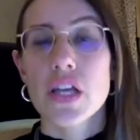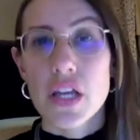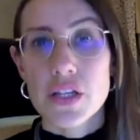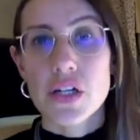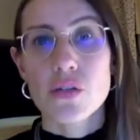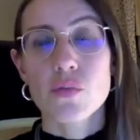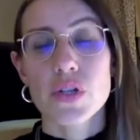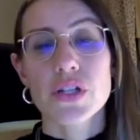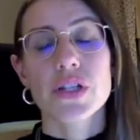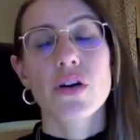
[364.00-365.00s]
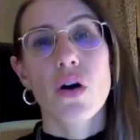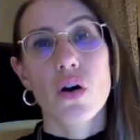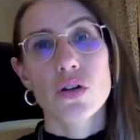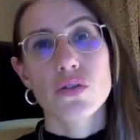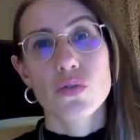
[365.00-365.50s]
either to Britain
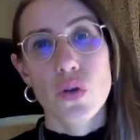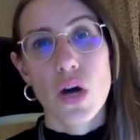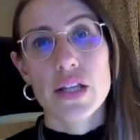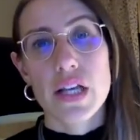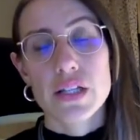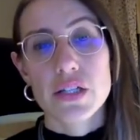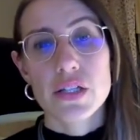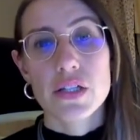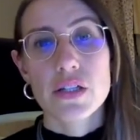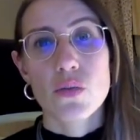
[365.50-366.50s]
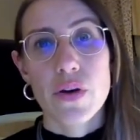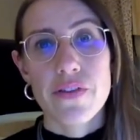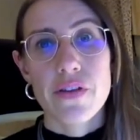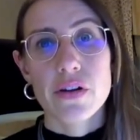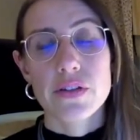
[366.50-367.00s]
or to another
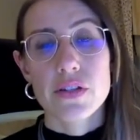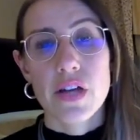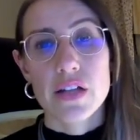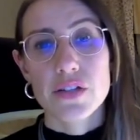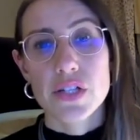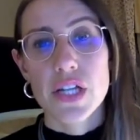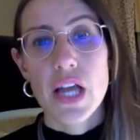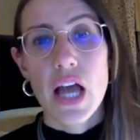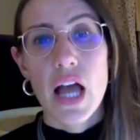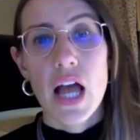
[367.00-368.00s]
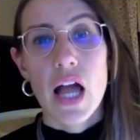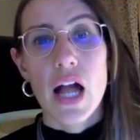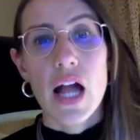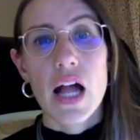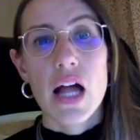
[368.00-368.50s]
Western country.
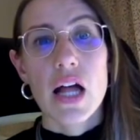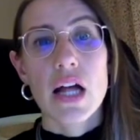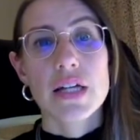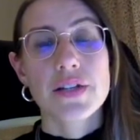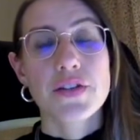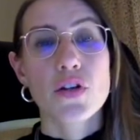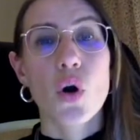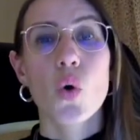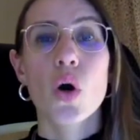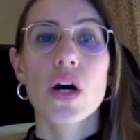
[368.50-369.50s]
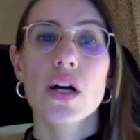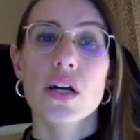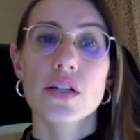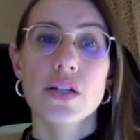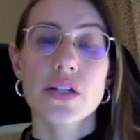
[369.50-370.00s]

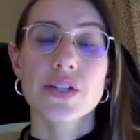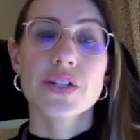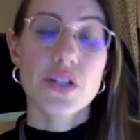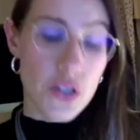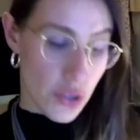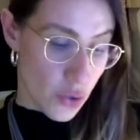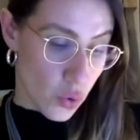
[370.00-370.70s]
The research